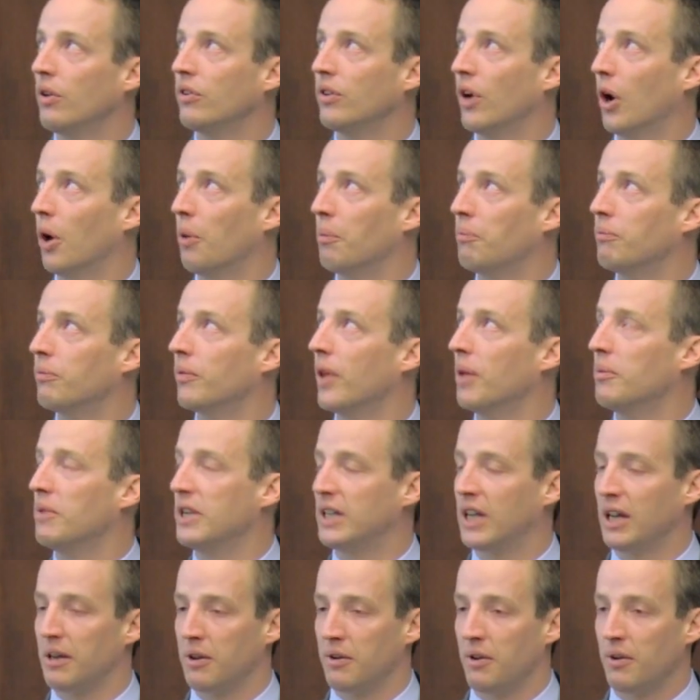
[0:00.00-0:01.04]
So let me
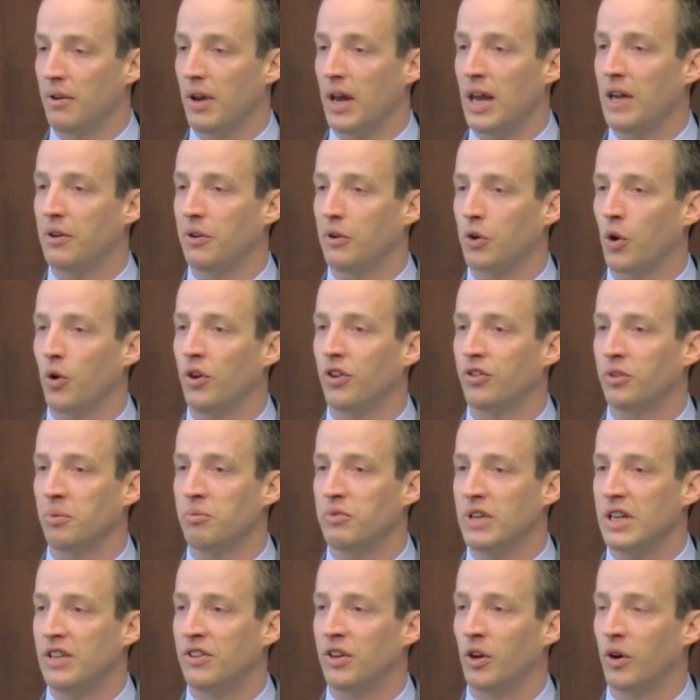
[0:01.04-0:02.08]
get in, go into
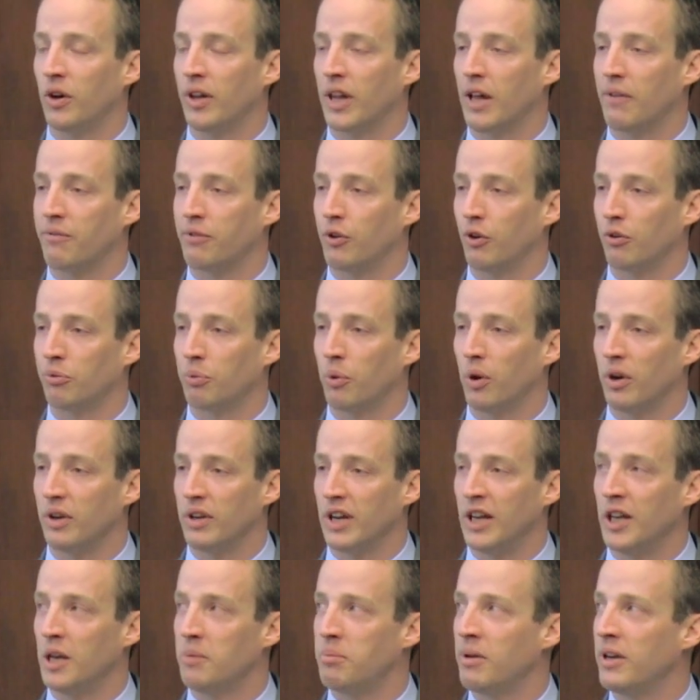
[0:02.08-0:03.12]
some detail on that first one,
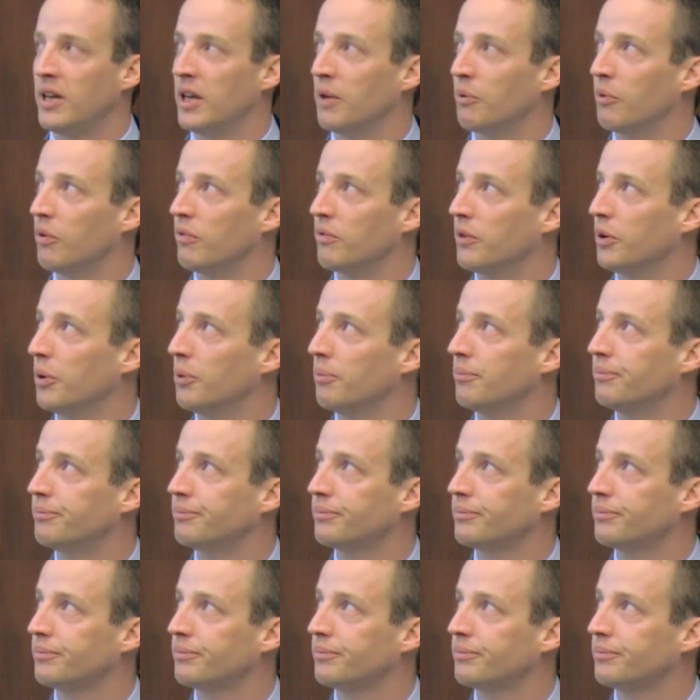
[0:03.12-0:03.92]
independent review.